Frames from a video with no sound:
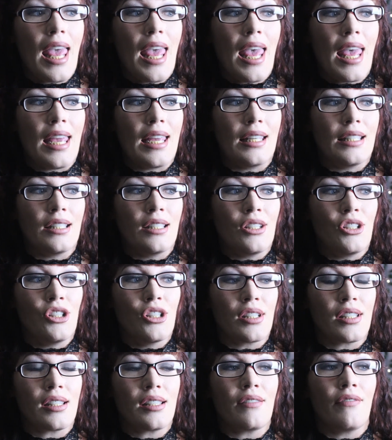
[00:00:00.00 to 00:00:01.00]
and
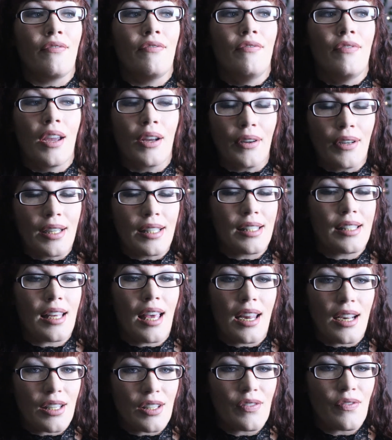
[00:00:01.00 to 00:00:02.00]
just very
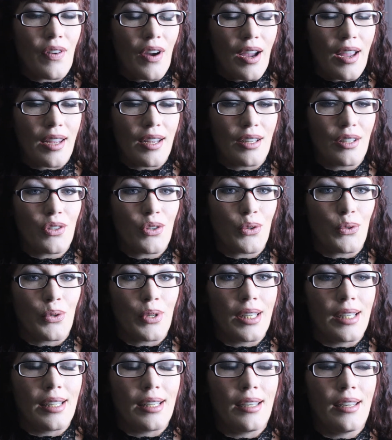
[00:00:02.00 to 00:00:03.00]
satisfying to
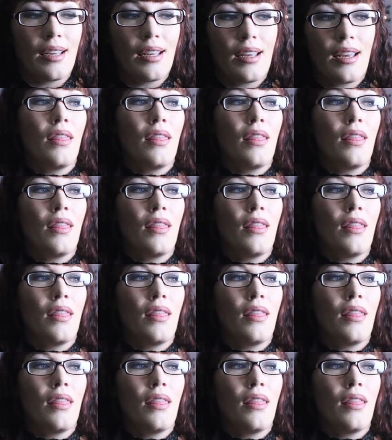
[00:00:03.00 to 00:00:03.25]
read.